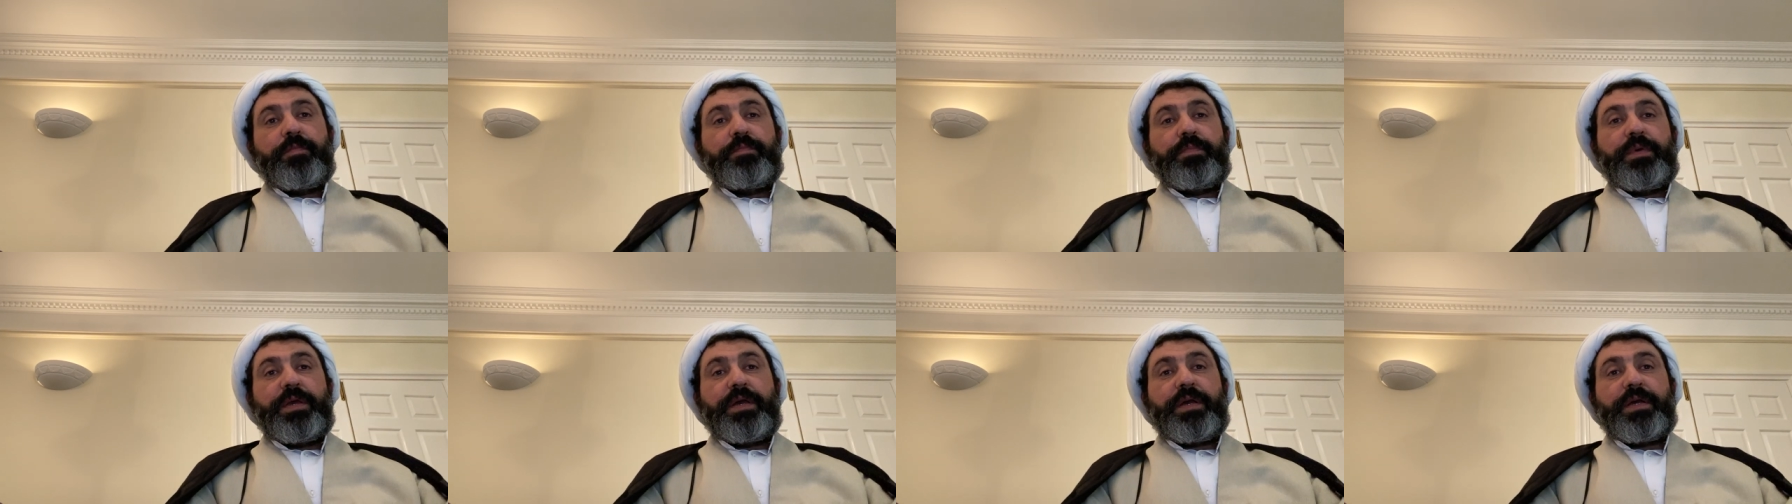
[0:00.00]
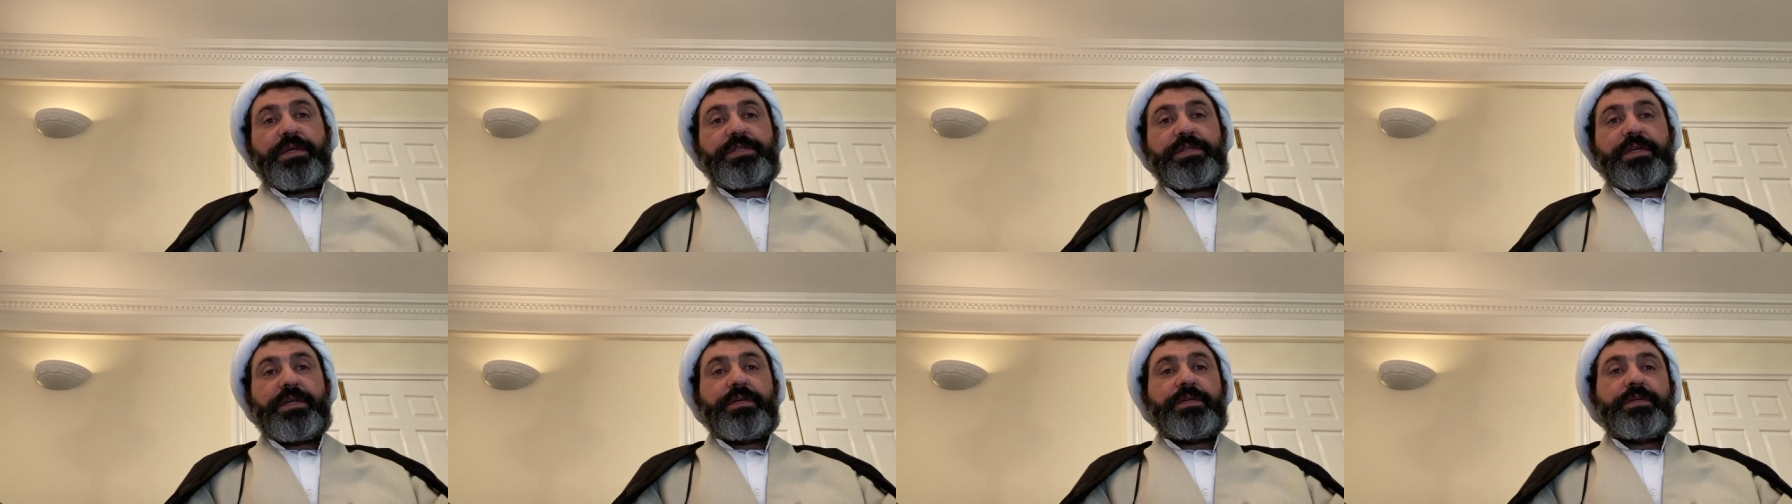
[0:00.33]

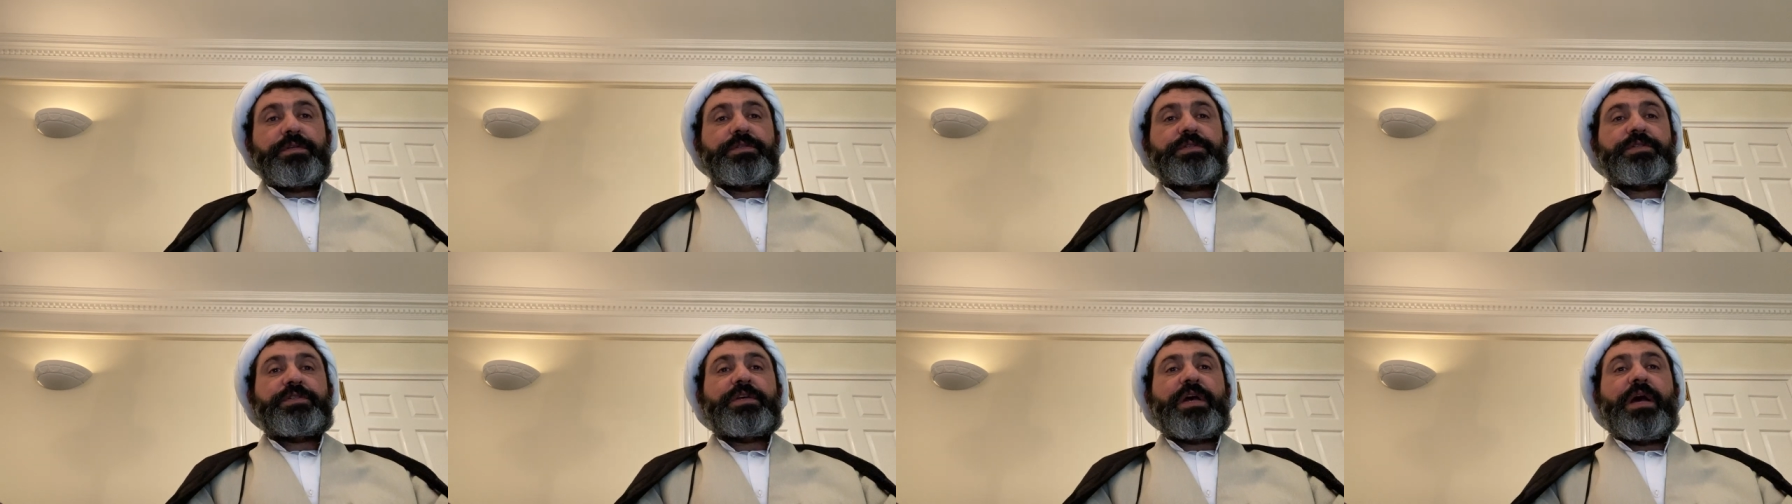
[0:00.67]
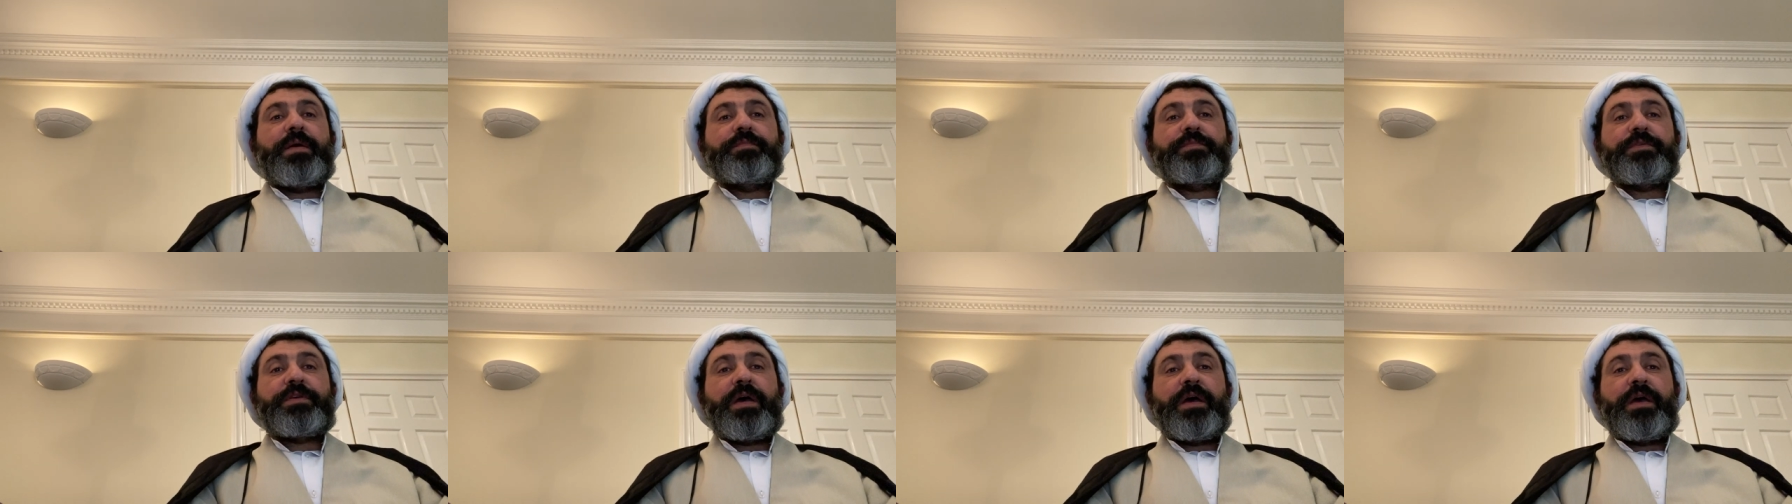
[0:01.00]
Because
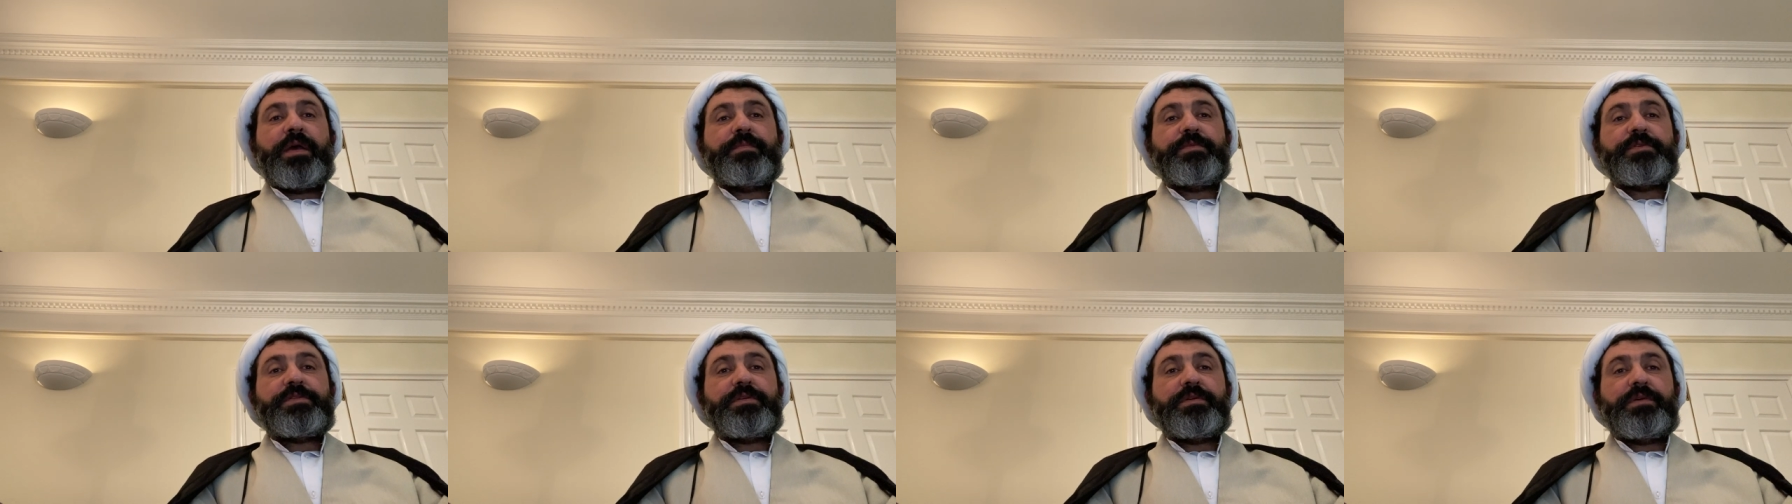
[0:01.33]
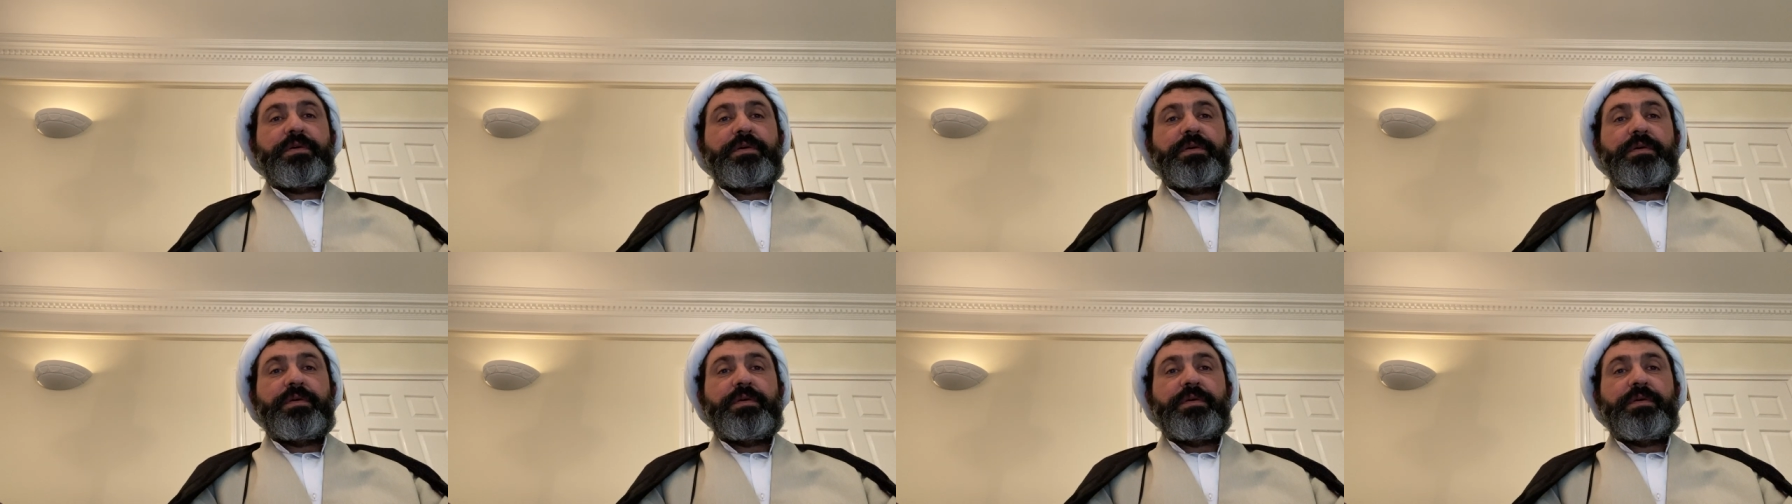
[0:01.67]
sometimes